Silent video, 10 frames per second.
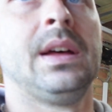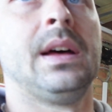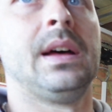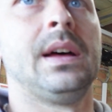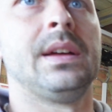
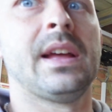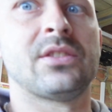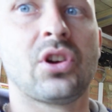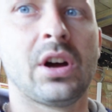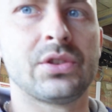Yeah,
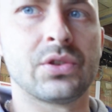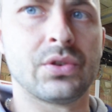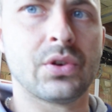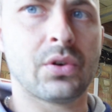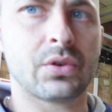try to
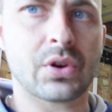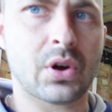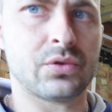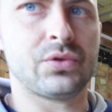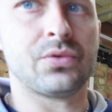not
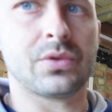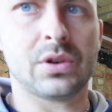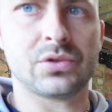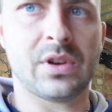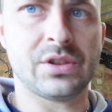go too
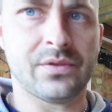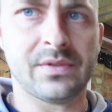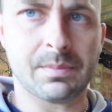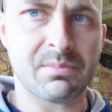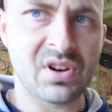close to the edge
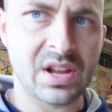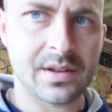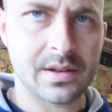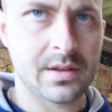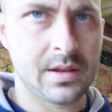of the brick.